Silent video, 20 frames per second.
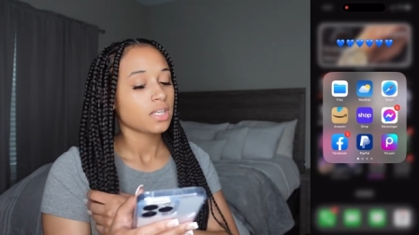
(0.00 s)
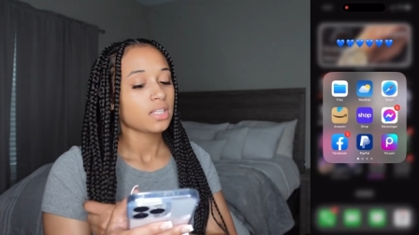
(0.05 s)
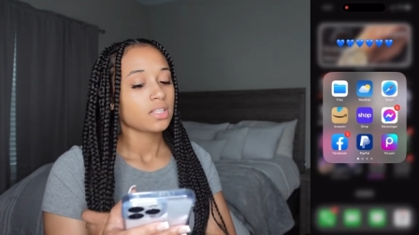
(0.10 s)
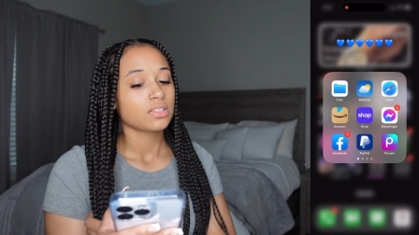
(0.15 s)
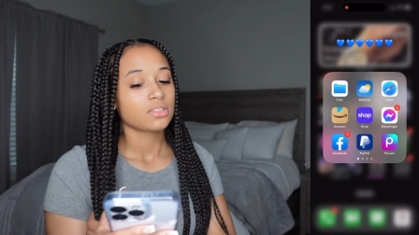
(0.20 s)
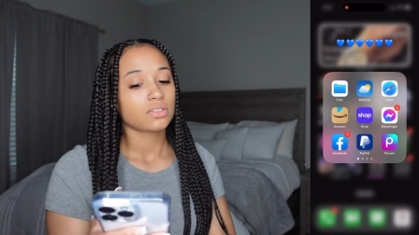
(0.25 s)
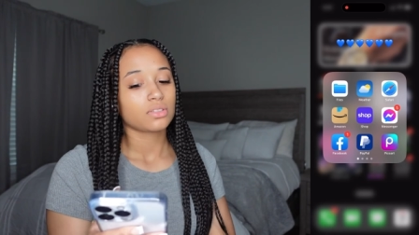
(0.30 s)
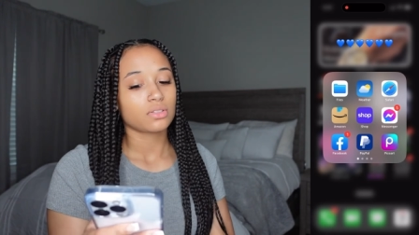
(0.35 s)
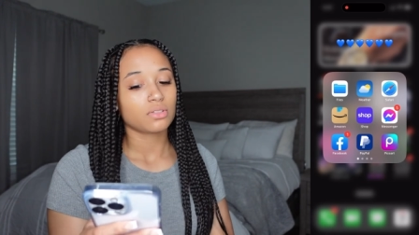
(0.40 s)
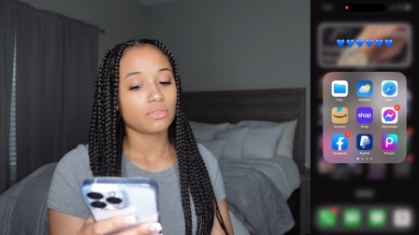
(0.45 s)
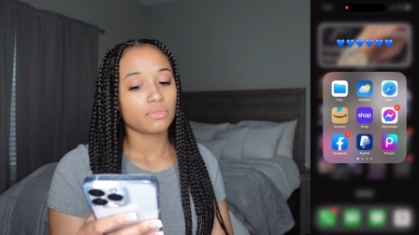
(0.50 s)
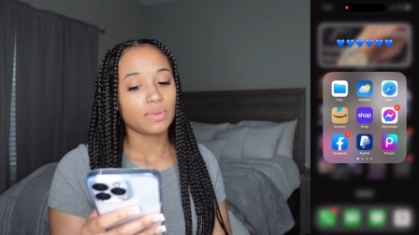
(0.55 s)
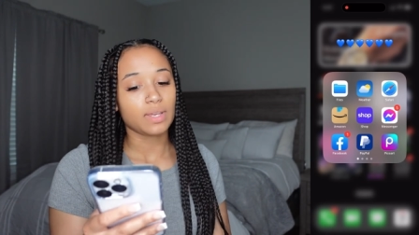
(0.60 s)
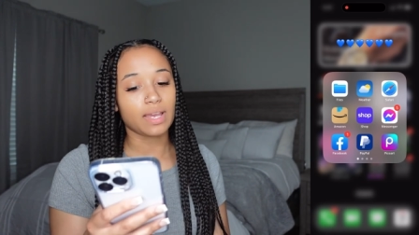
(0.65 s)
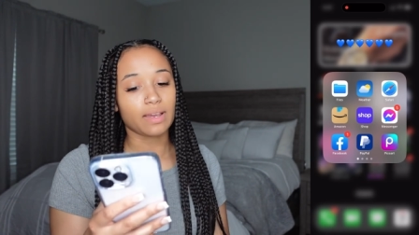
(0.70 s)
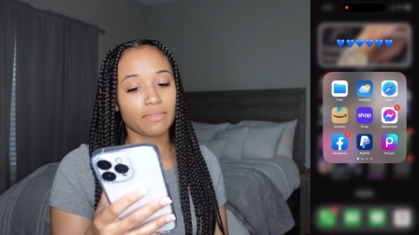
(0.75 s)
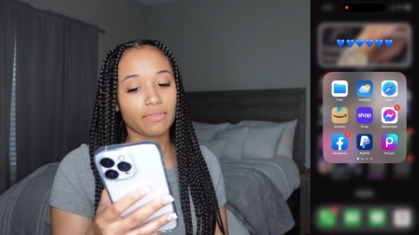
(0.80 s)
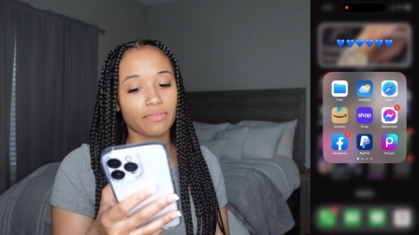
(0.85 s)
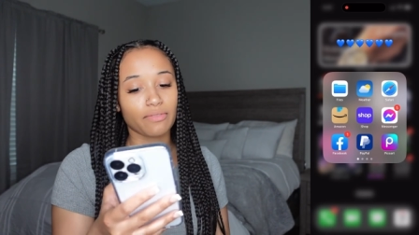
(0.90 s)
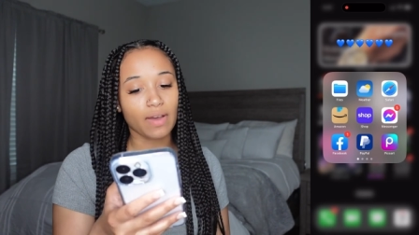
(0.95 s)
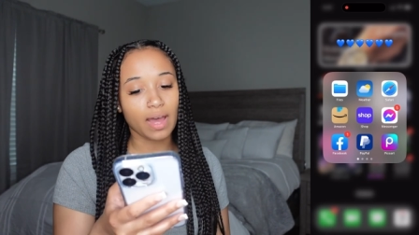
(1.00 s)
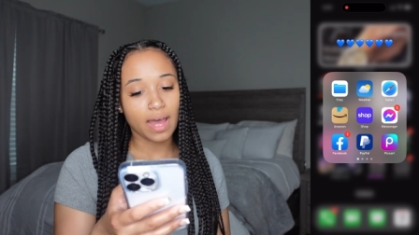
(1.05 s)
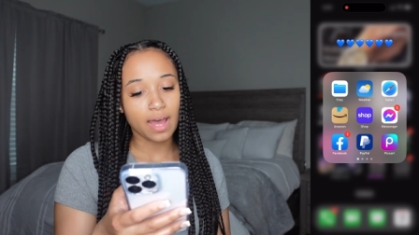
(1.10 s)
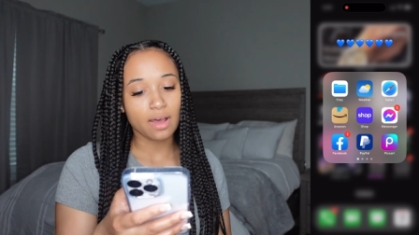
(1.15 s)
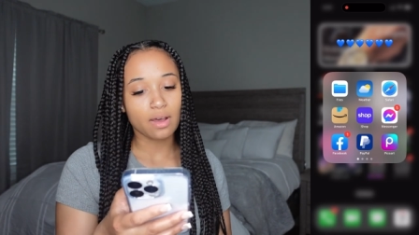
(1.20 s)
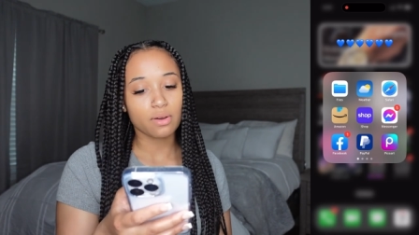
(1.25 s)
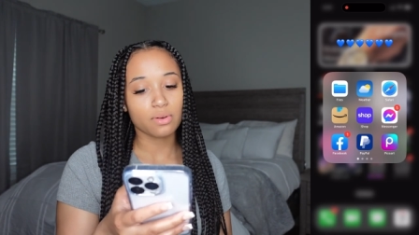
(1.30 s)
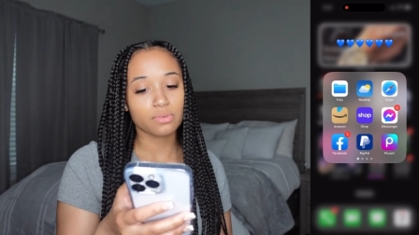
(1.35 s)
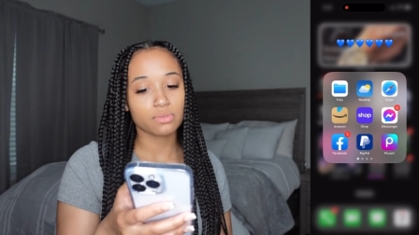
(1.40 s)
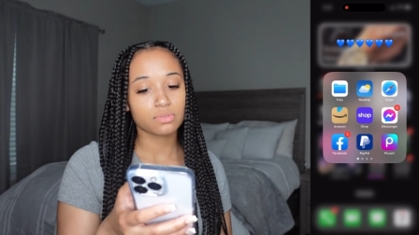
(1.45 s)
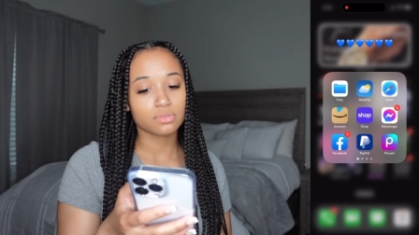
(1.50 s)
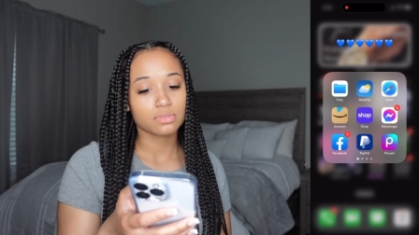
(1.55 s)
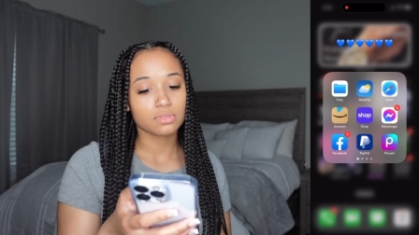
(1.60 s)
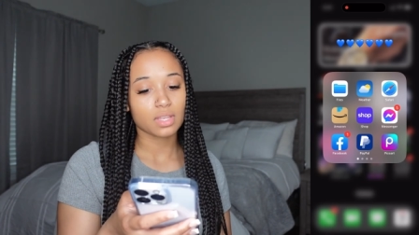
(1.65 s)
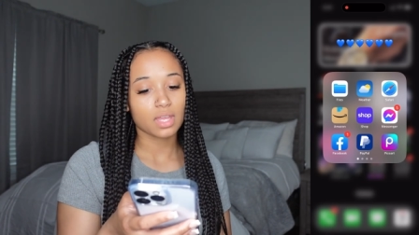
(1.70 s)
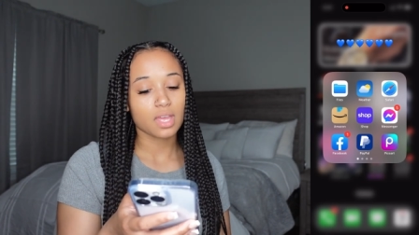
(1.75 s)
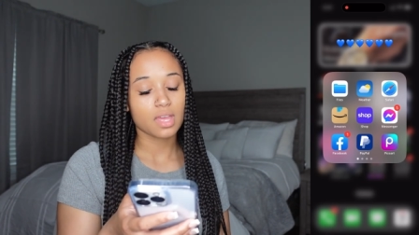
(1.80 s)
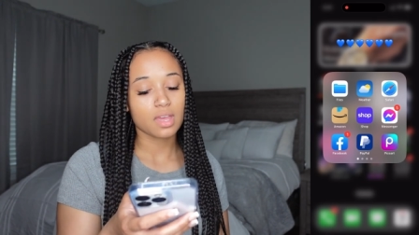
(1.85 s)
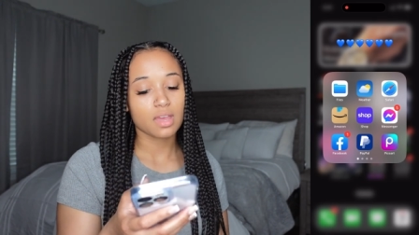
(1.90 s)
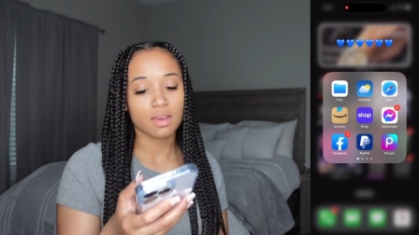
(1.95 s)
So we have files,
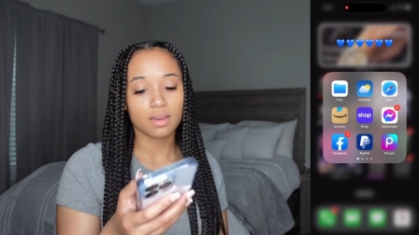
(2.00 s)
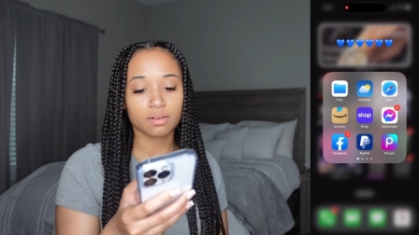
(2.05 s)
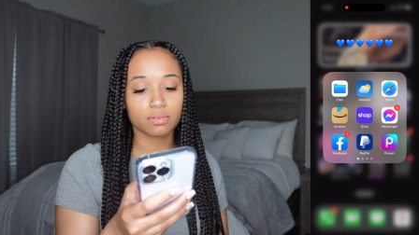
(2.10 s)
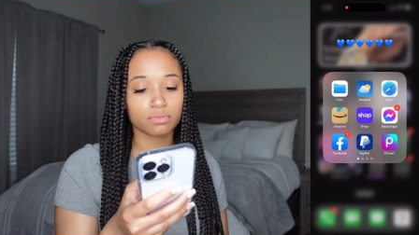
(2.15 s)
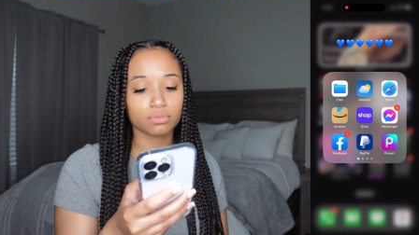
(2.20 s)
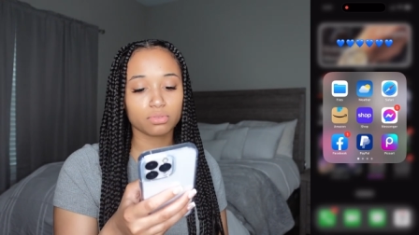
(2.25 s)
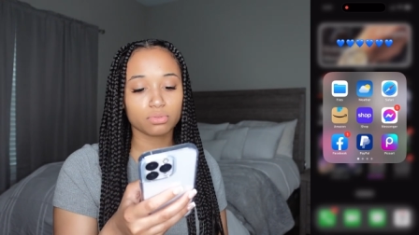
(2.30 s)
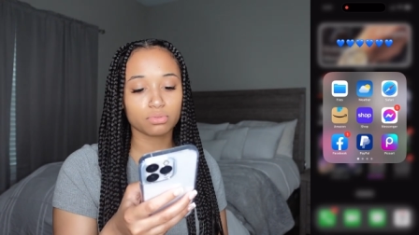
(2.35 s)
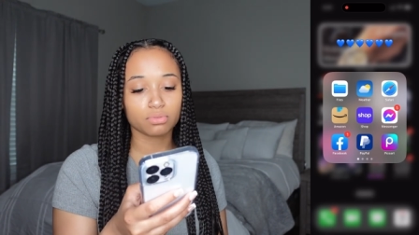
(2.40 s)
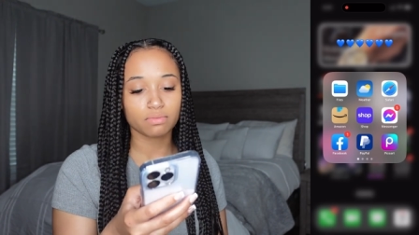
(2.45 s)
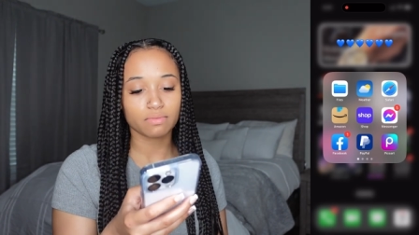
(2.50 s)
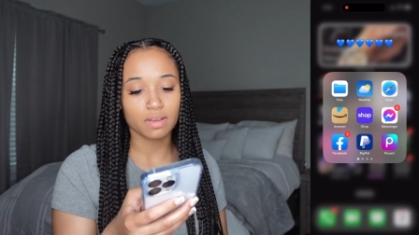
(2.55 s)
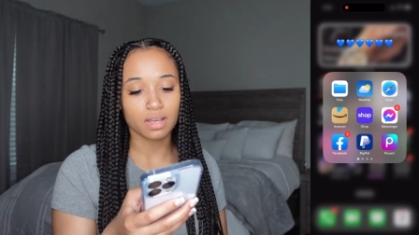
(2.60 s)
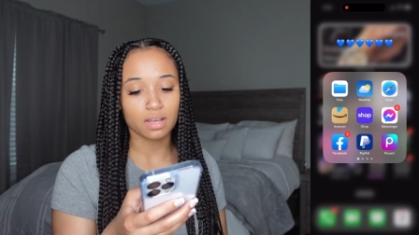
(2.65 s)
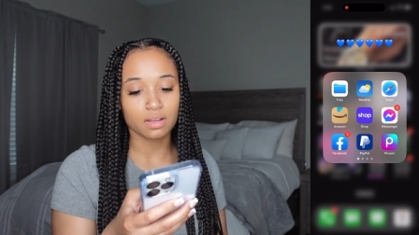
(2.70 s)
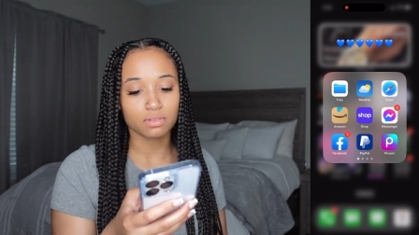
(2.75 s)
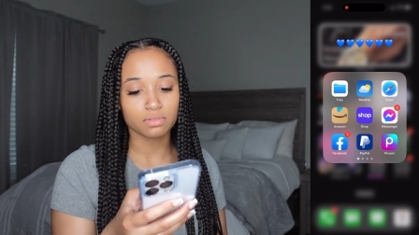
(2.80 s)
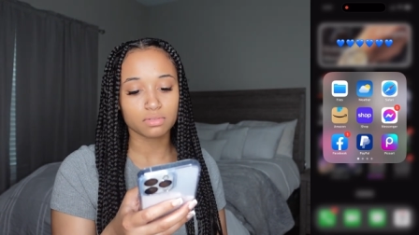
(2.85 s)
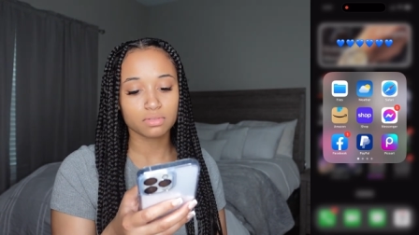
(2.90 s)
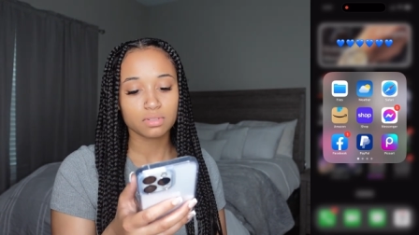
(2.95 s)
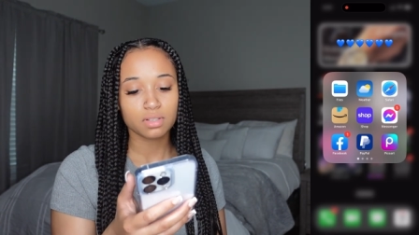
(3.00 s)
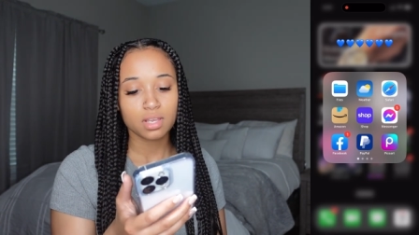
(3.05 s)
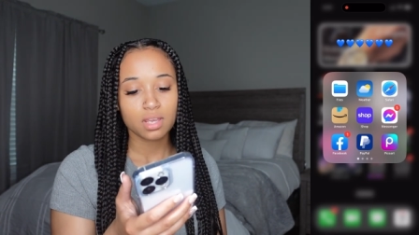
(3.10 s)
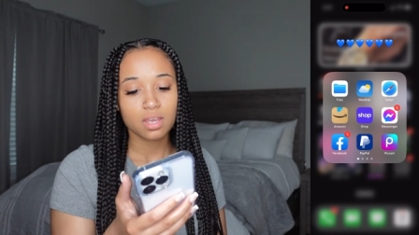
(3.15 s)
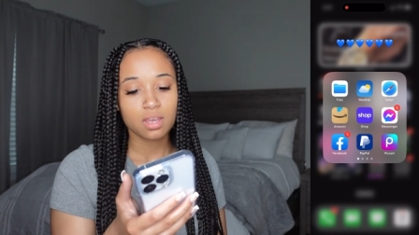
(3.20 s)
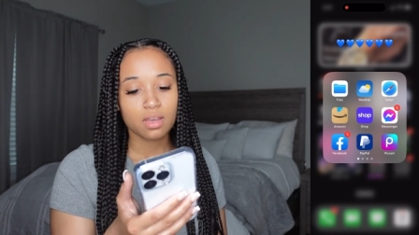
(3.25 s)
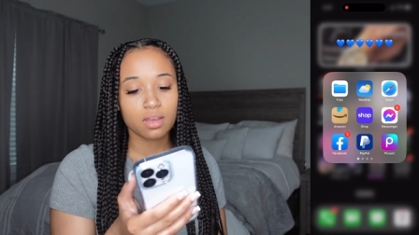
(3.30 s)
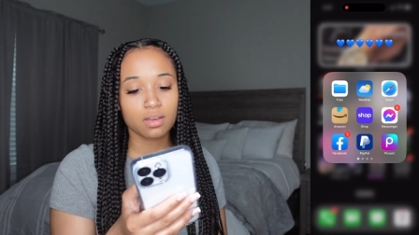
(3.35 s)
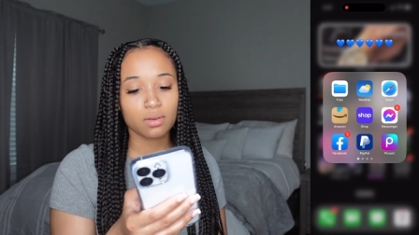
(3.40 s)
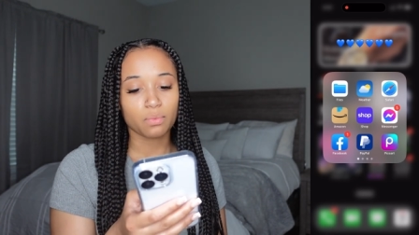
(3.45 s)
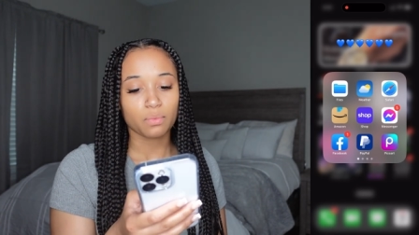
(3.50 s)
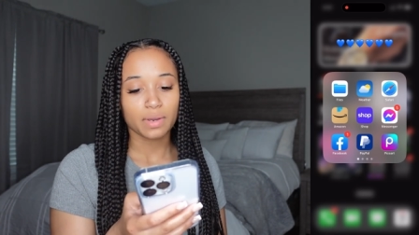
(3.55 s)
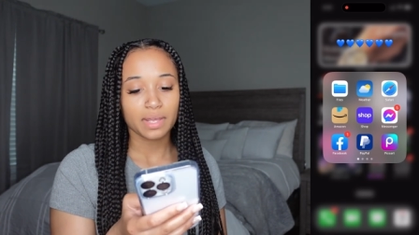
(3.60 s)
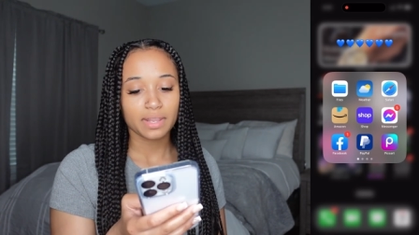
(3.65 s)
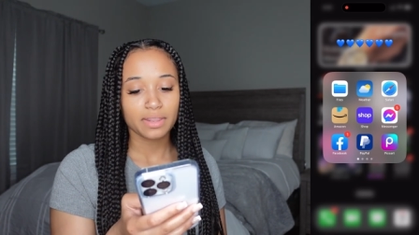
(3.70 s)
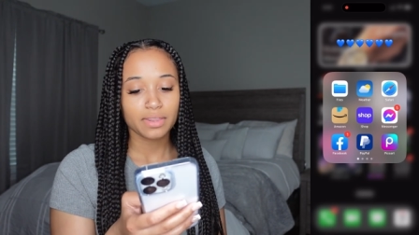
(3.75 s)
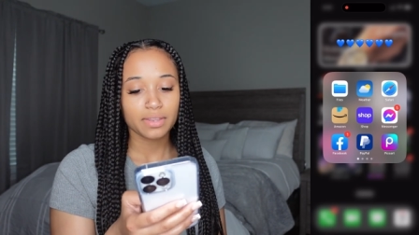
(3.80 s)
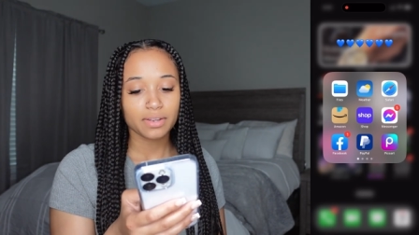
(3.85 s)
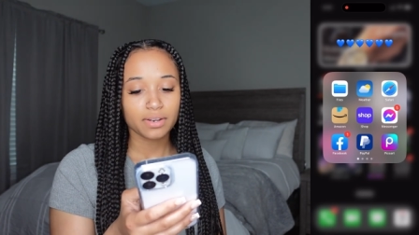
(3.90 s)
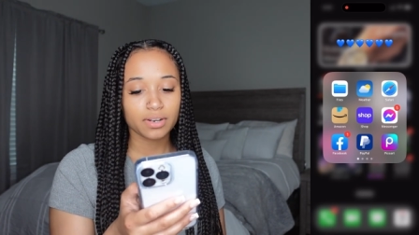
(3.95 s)
I don't use files.
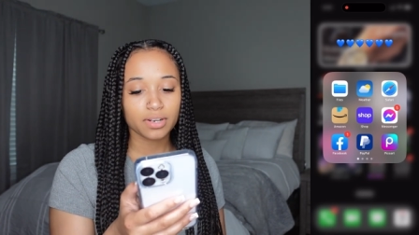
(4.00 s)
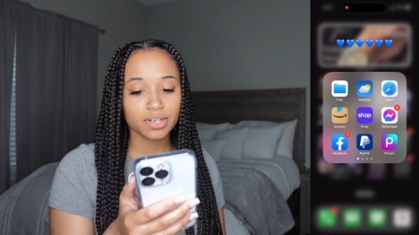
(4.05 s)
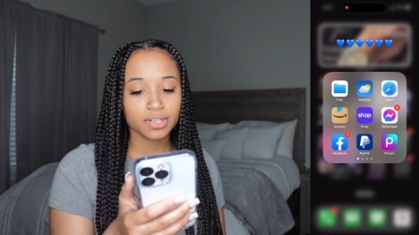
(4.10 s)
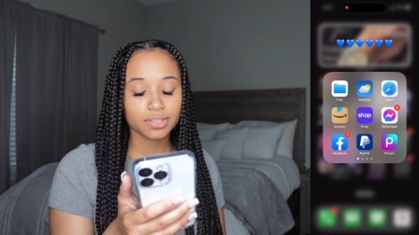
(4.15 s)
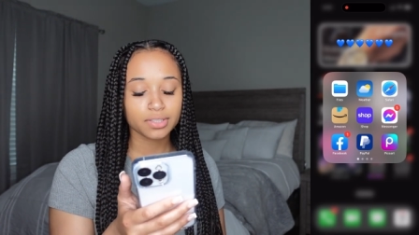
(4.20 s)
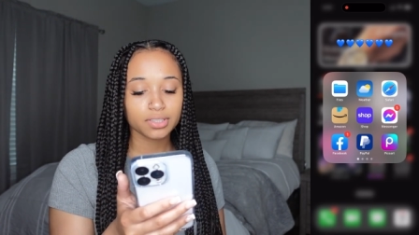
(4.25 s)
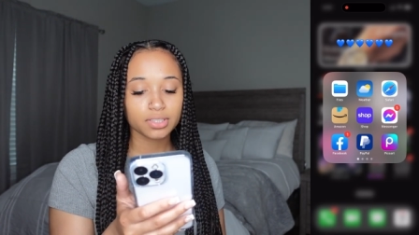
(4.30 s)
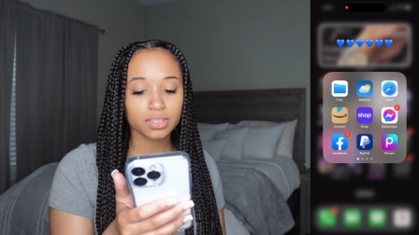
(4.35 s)
Weather,